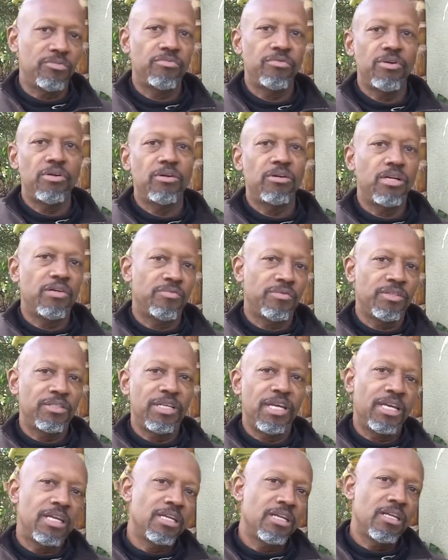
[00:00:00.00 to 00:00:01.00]
If we're
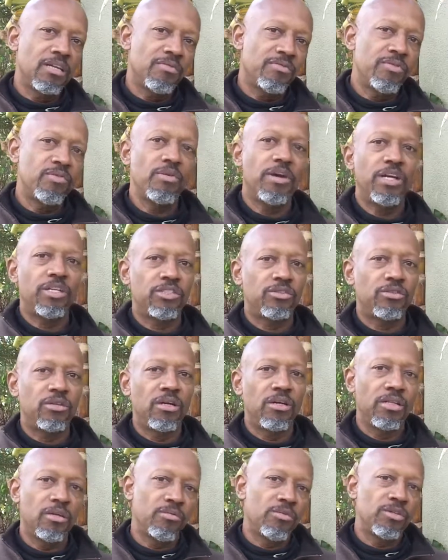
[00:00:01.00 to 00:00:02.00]
taking in a few
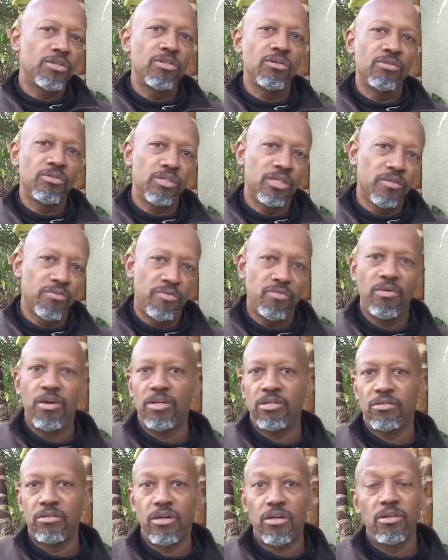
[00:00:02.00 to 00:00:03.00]
extra, then we're using a few
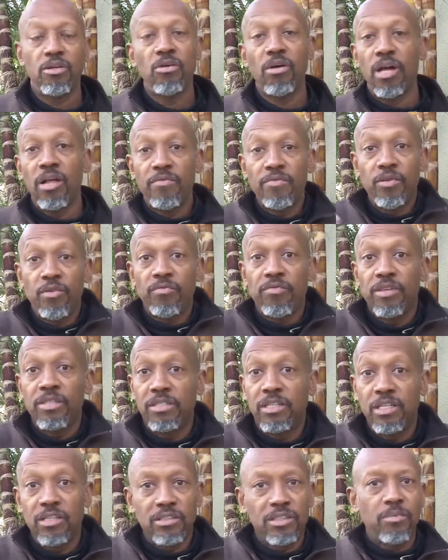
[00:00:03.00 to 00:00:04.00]
extra. If you're
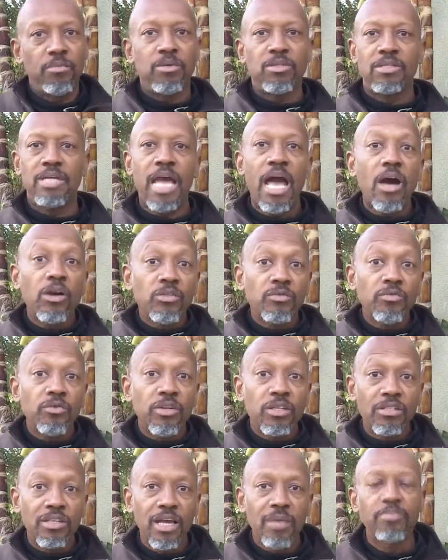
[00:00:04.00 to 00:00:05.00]
visiting someone's house,
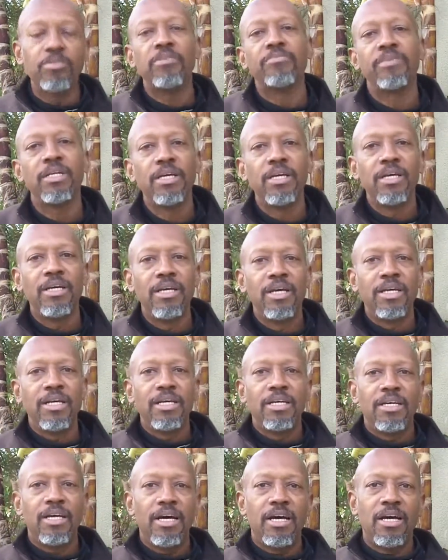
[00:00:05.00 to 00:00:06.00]
for example,
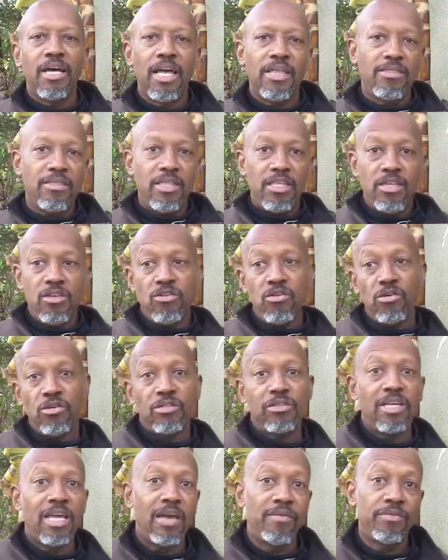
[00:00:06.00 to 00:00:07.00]
and you
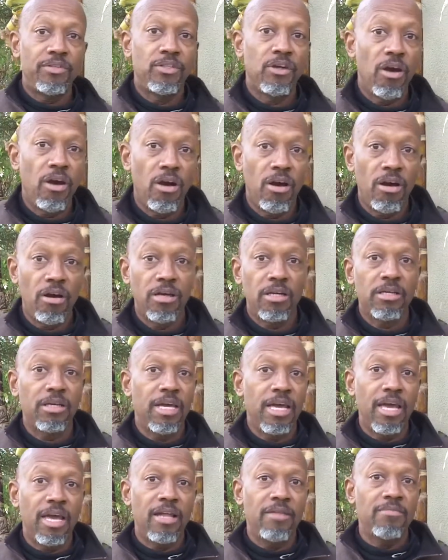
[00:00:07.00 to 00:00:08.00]
notice they have a dog,
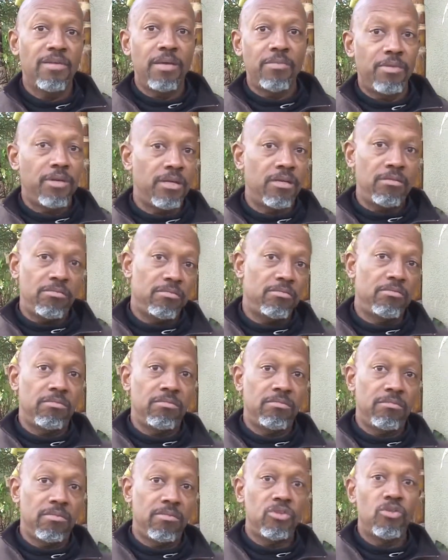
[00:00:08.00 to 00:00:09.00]
and maybe
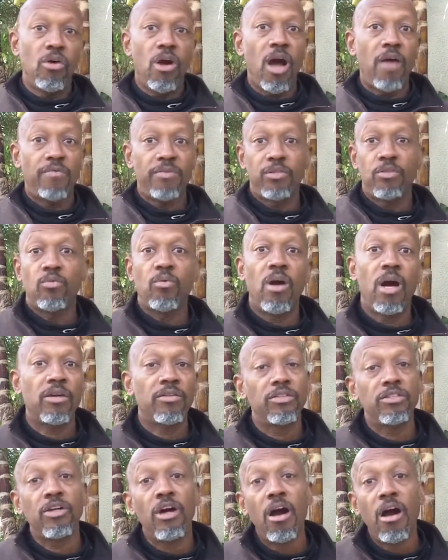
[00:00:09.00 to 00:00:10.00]
you offer to
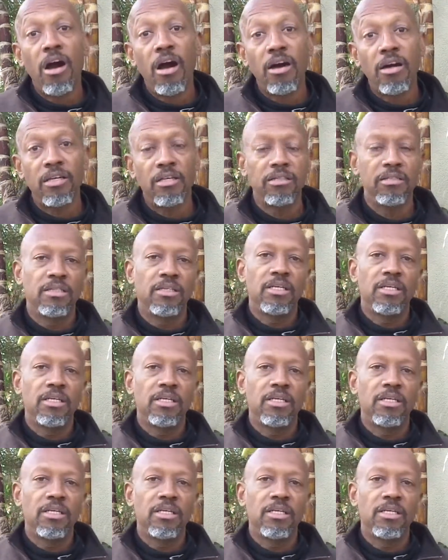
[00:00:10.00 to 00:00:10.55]
walk the dog.